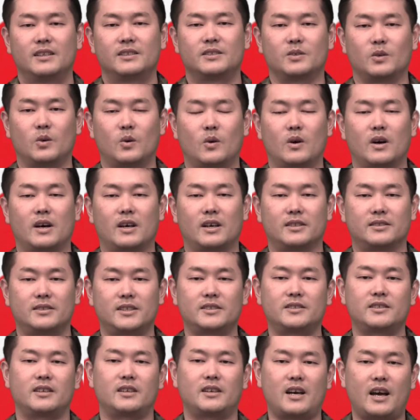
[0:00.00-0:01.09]
So uh,
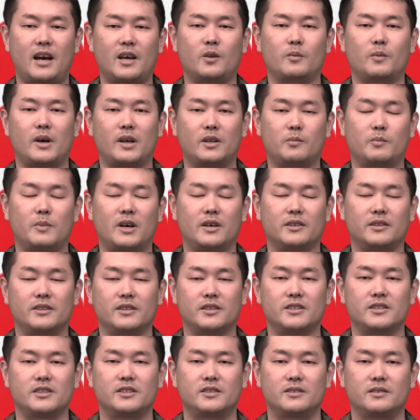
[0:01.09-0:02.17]
that's a kind of
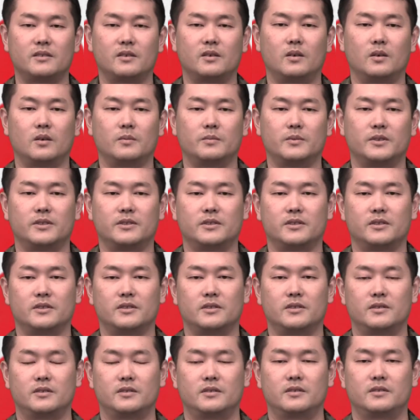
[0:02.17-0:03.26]
advantage of
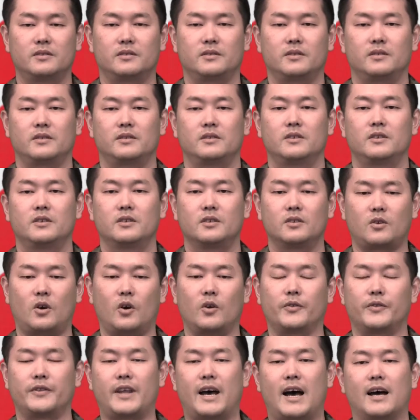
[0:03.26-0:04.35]
the
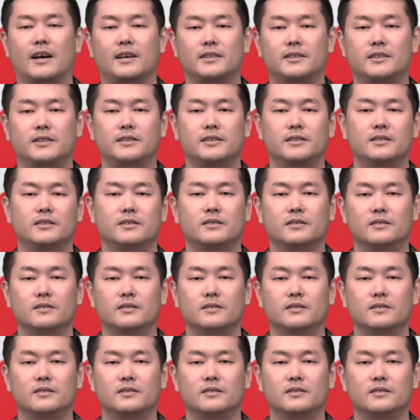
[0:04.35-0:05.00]
conduct